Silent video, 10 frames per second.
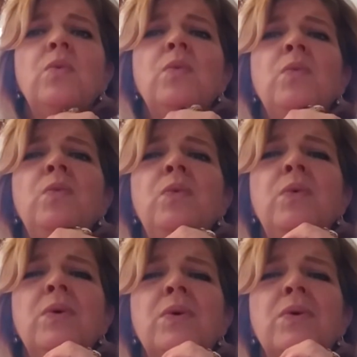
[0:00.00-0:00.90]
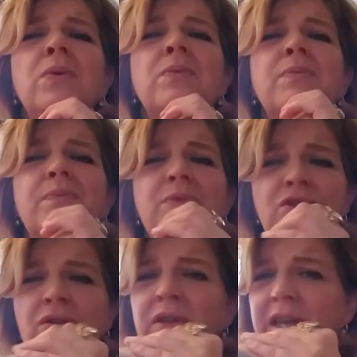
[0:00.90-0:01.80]
we'll
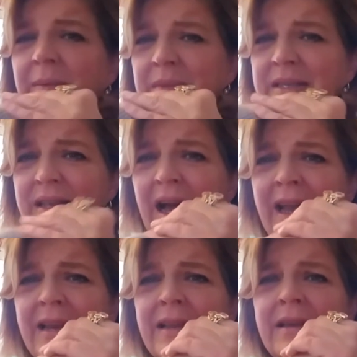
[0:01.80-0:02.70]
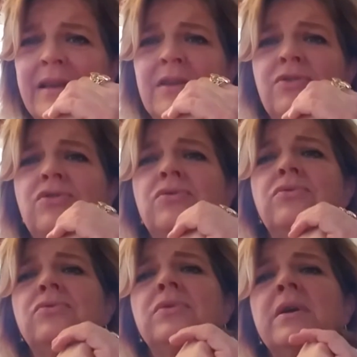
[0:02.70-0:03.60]
surely get misguided into